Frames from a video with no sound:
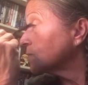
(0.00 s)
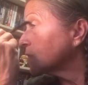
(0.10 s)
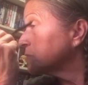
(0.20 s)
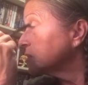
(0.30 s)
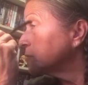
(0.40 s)

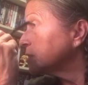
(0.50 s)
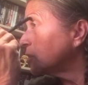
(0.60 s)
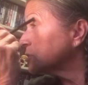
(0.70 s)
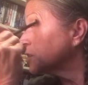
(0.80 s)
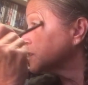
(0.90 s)
I'm seeing my
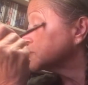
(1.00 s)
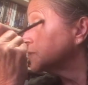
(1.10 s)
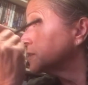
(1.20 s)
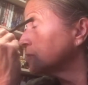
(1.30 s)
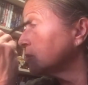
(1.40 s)
doctor next
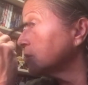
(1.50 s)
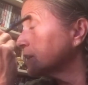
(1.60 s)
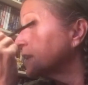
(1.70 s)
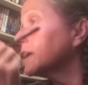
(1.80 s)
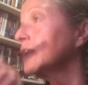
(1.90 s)
week, or
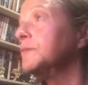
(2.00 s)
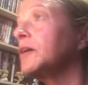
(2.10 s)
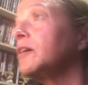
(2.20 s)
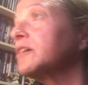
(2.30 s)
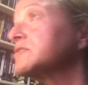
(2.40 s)
getting
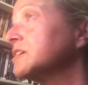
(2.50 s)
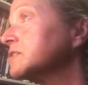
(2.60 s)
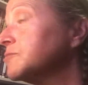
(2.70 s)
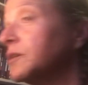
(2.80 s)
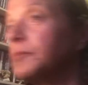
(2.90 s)
antibiotics
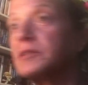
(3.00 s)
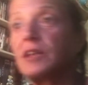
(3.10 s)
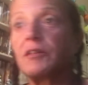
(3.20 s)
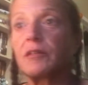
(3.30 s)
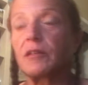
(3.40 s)
next week, because
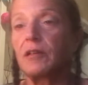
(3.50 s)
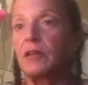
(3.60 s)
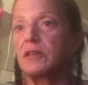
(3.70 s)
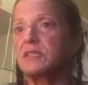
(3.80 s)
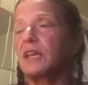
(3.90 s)
I
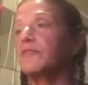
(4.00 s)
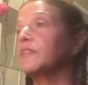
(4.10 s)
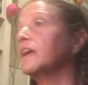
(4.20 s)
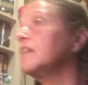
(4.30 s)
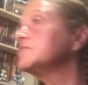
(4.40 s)

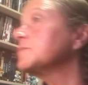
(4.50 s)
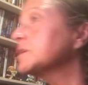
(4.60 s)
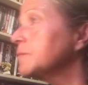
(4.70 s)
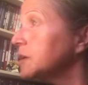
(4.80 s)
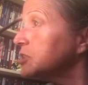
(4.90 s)
definitely have something
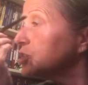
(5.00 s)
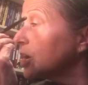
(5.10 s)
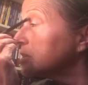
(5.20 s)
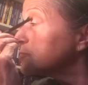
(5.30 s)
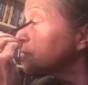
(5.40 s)
in my
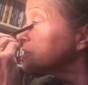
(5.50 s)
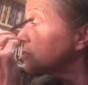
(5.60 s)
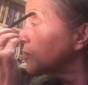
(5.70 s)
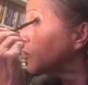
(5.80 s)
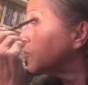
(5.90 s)
chest, but it's
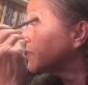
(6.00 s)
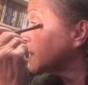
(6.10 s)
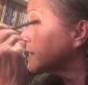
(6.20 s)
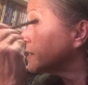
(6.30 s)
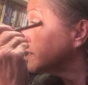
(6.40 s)
not COVID.
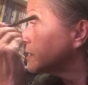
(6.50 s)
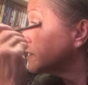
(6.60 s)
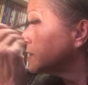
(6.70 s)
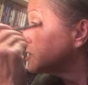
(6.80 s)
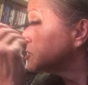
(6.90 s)
I
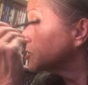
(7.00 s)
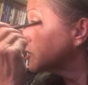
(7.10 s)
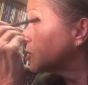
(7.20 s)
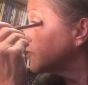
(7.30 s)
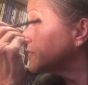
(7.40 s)
took
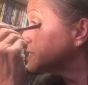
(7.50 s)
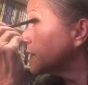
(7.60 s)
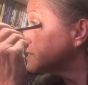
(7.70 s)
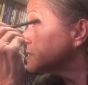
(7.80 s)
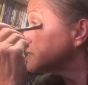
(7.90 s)
a COVID
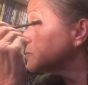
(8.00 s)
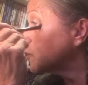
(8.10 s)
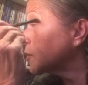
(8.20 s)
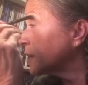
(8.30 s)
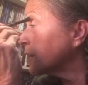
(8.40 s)
test this
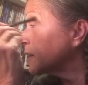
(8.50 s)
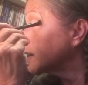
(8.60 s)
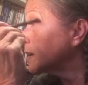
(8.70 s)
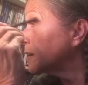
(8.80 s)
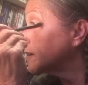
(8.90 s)

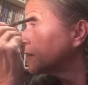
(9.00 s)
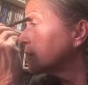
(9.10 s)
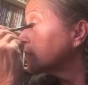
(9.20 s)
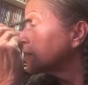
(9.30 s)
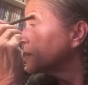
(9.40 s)
morning.
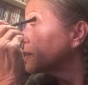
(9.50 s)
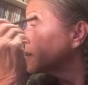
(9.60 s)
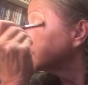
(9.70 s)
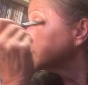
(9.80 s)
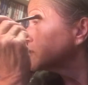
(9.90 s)

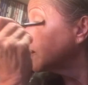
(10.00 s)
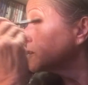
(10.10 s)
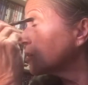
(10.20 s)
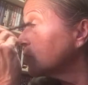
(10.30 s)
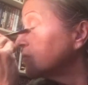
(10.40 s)
It's not
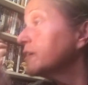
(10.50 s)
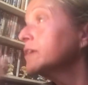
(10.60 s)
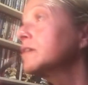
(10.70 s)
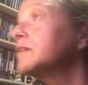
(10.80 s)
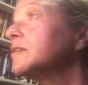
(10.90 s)

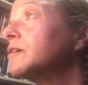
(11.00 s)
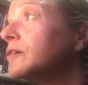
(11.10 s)
COVID.